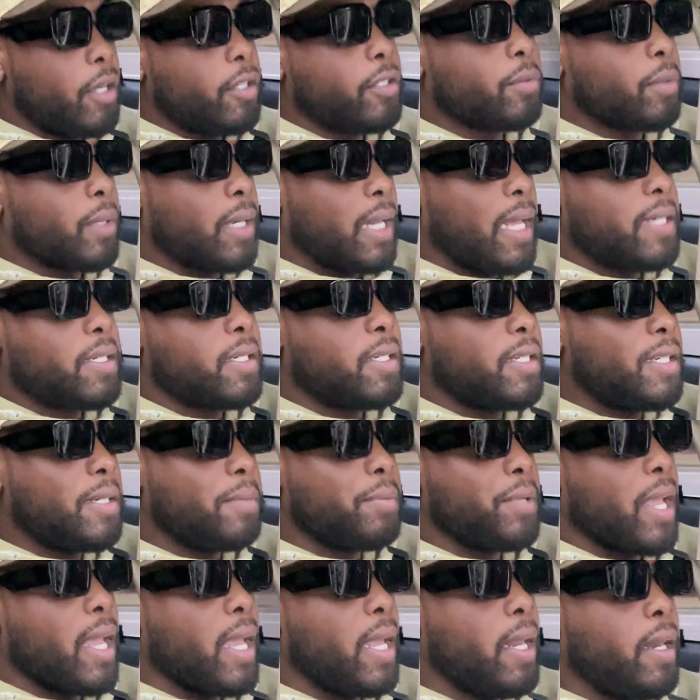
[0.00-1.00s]
relationships
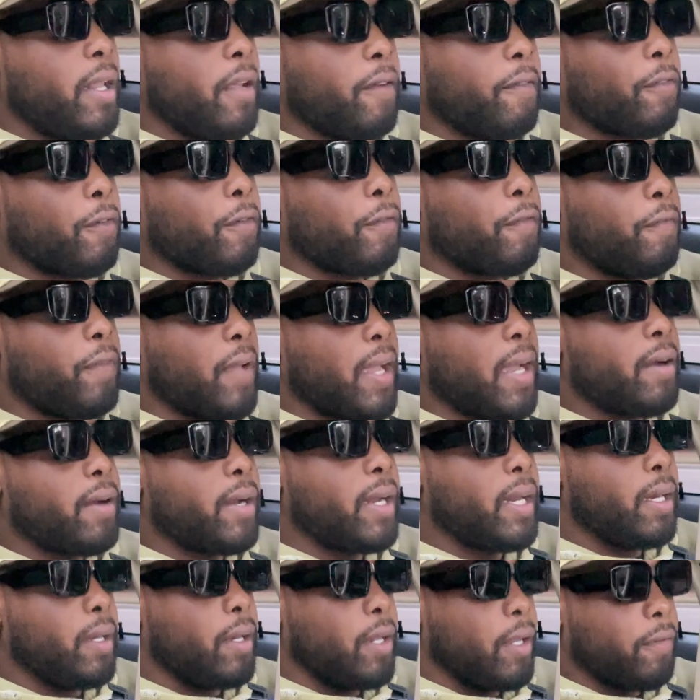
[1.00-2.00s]
ended for
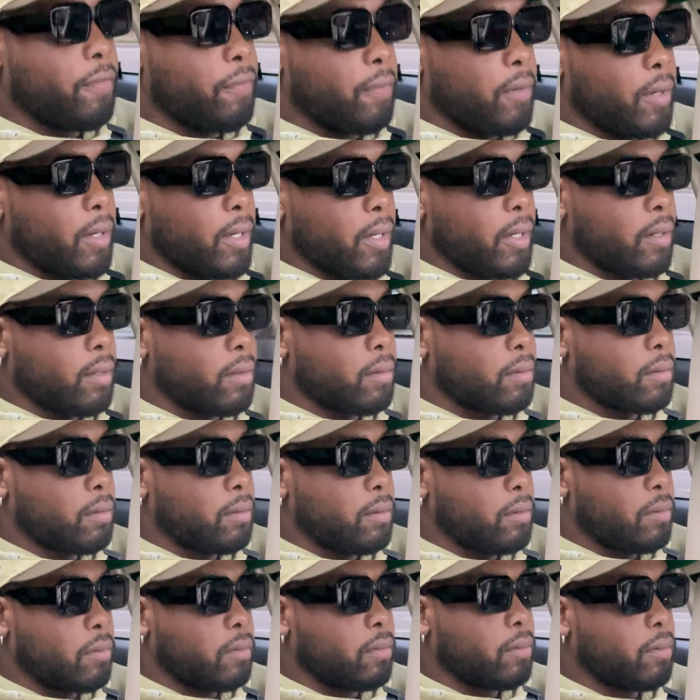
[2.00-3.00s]
very different
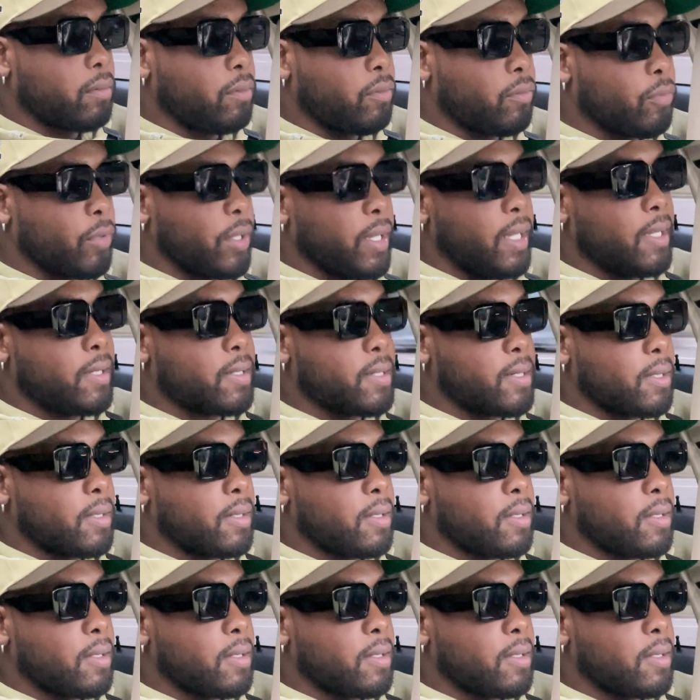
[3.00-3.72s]
reasons.